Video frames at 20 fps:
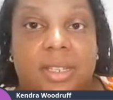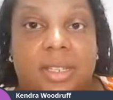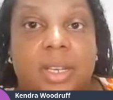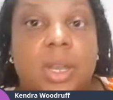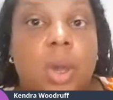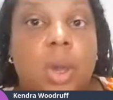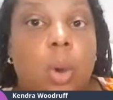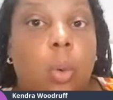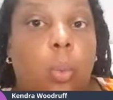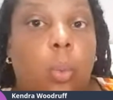
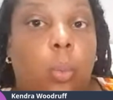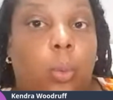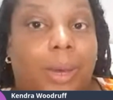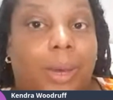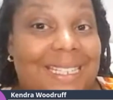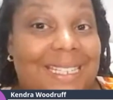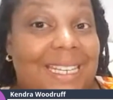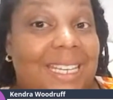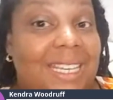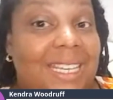what
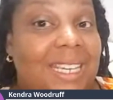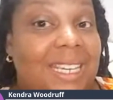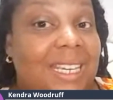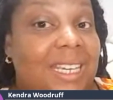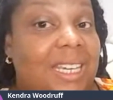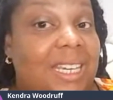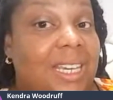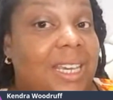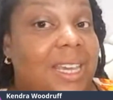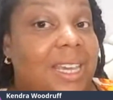
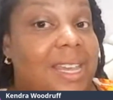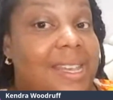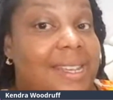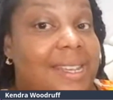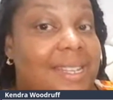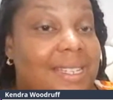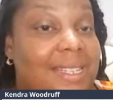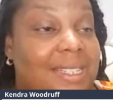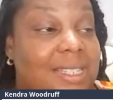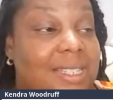he
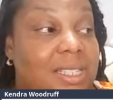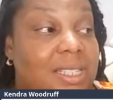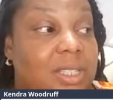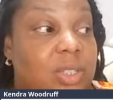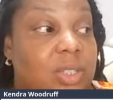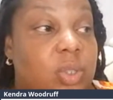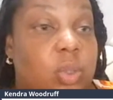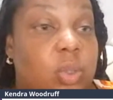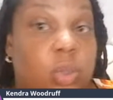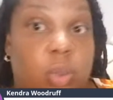is
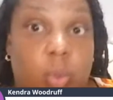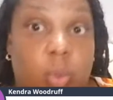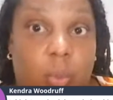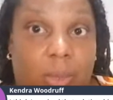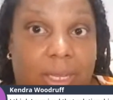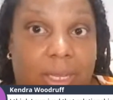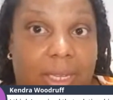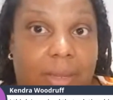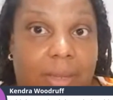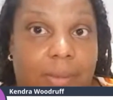
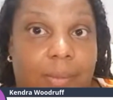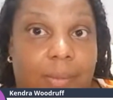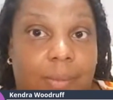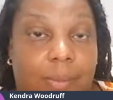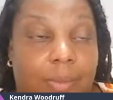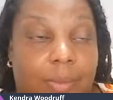doing.